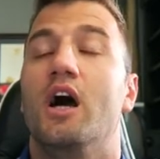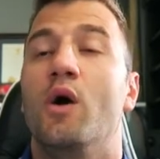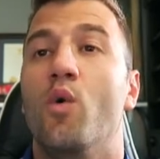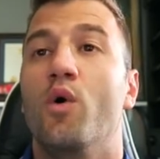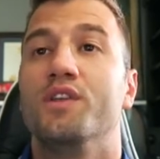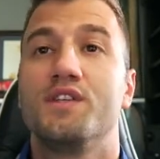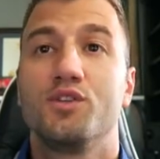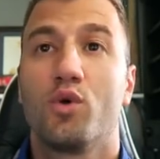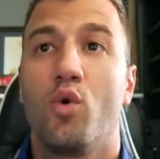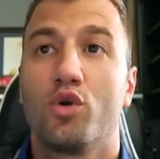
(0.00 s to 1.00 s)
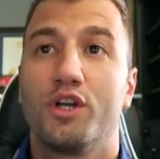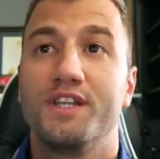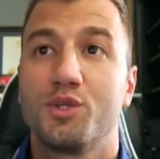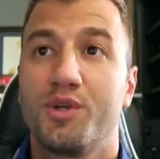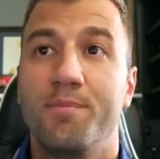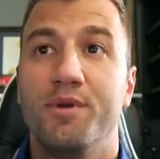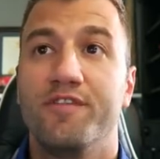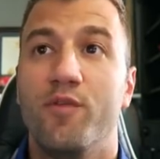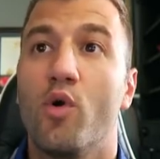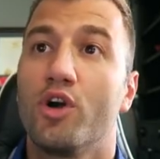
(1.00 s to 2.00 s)
Uh, this is your order history
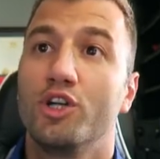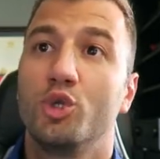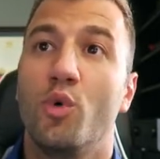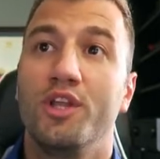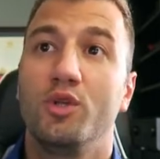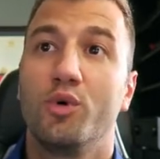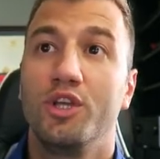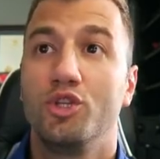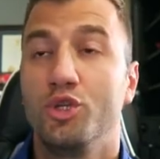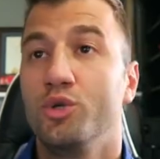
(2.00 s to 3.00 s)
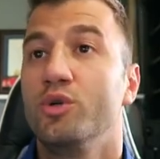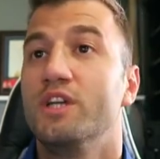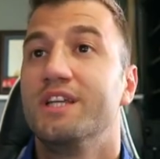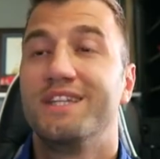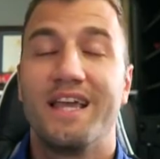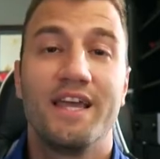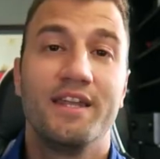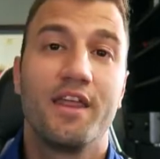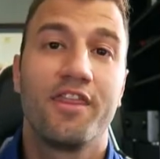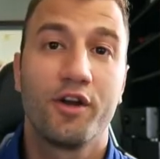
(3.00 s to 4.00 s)
before 2022
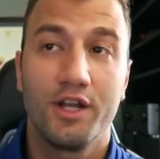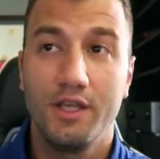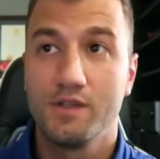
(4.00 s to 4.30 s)
1030.